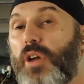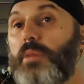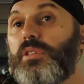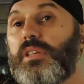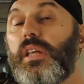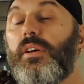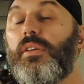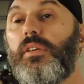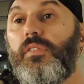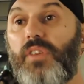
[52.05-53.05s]
tribes that
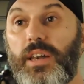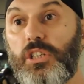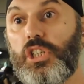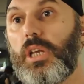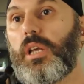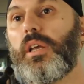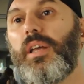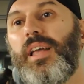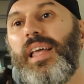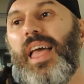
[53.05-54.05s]
are vanishing.
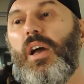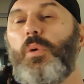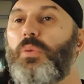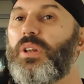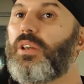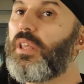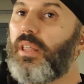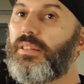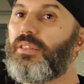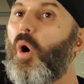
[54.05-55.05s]
I mean, we
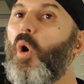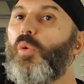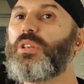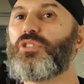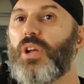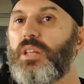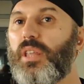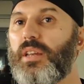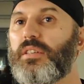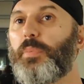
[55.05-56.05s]
always try
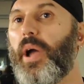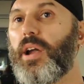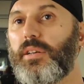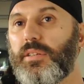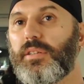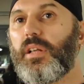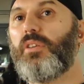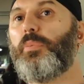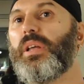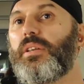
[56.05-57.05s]
to inspire
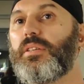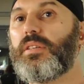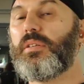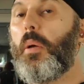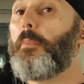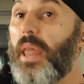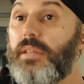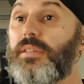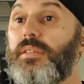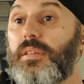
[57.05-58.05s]
ourselves by these
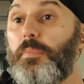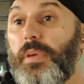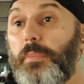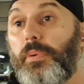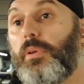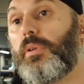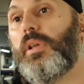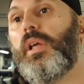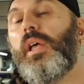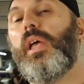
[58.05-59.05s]
places and people
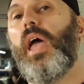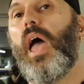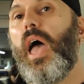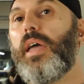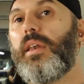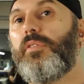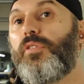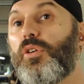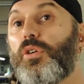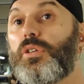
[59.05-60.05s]
and
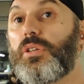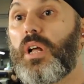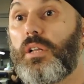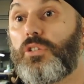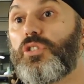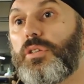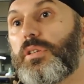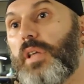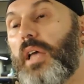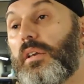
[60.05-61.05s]
forgotten
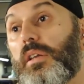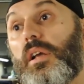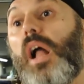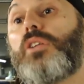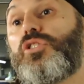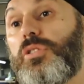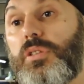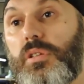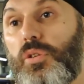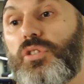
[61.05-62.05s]
cultures and
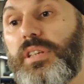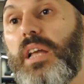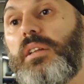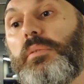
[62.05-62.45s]
cultures to say